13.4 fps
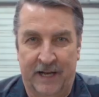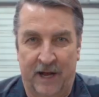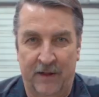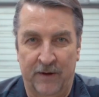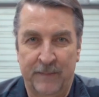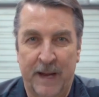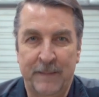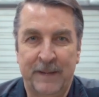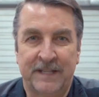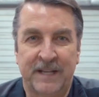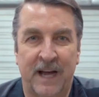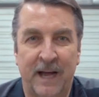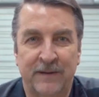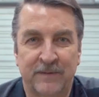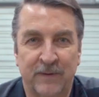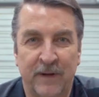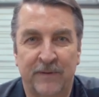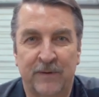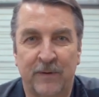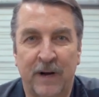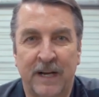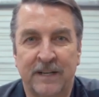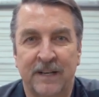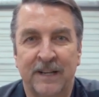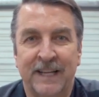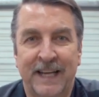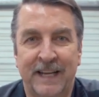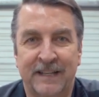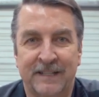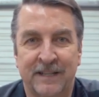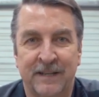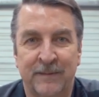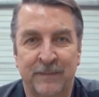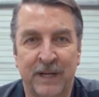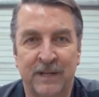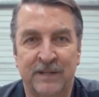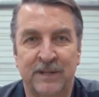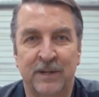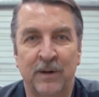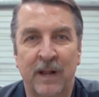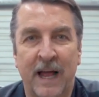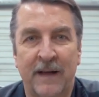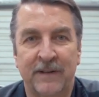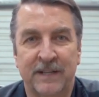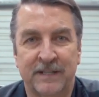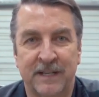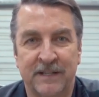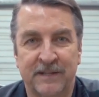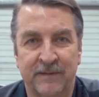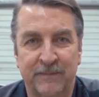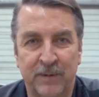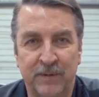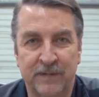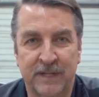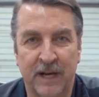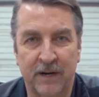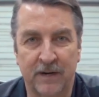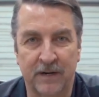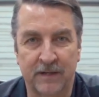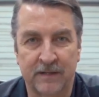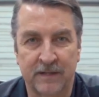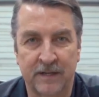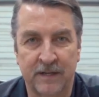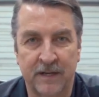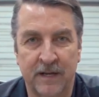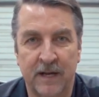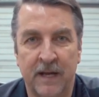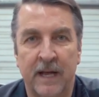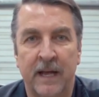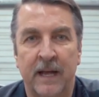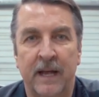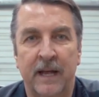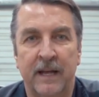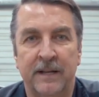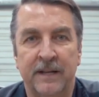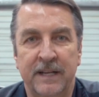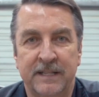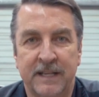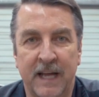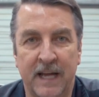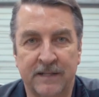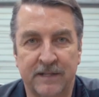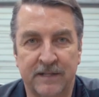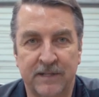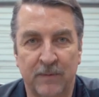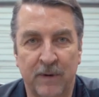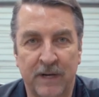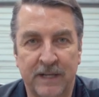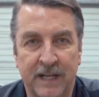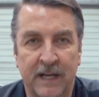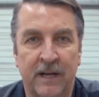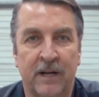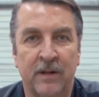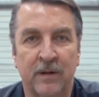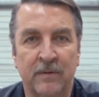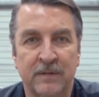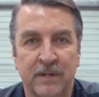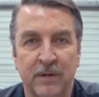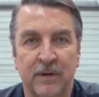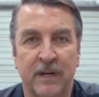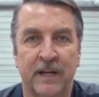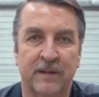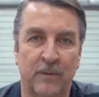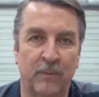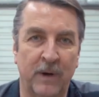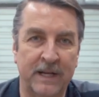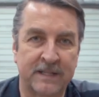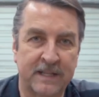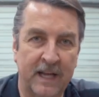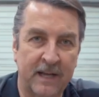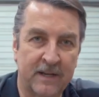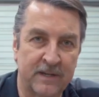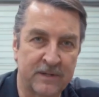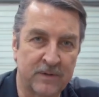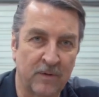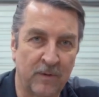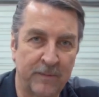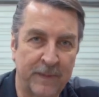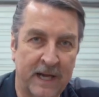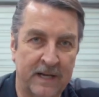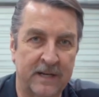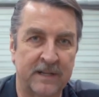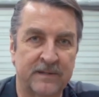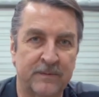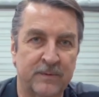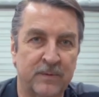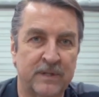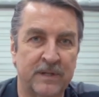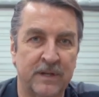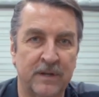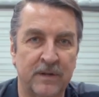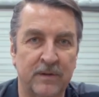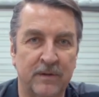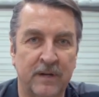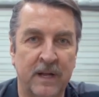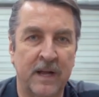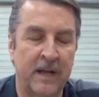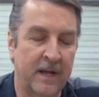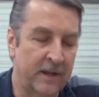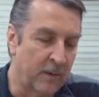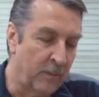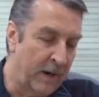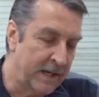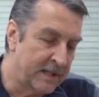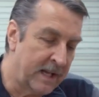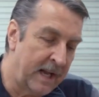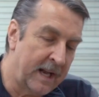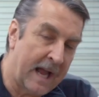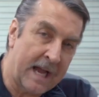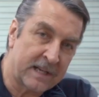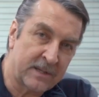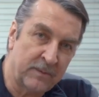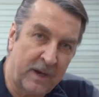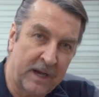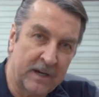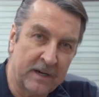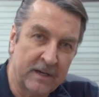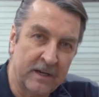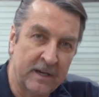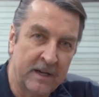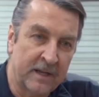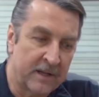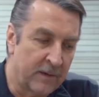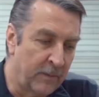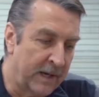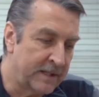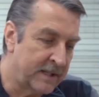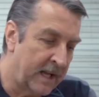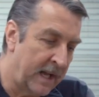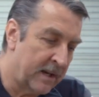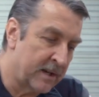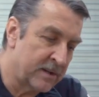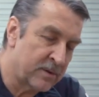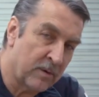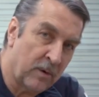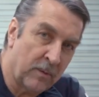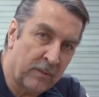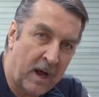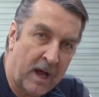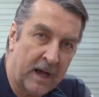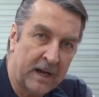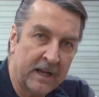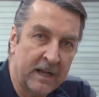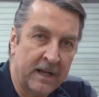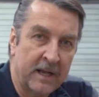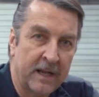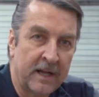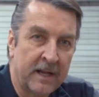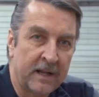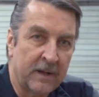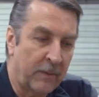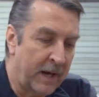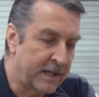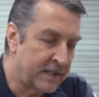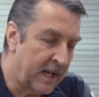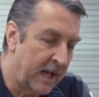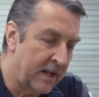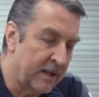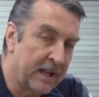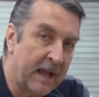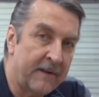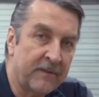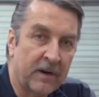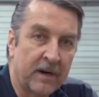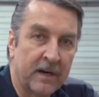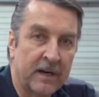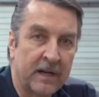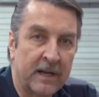Now, there may be times where you've corrected leaks, but you still have excessive boost errors. In these cases, you want to take a close look at the wastegate control mechanisms, which include the wastegate actuator, the wastegate control rod, the wastegate lever,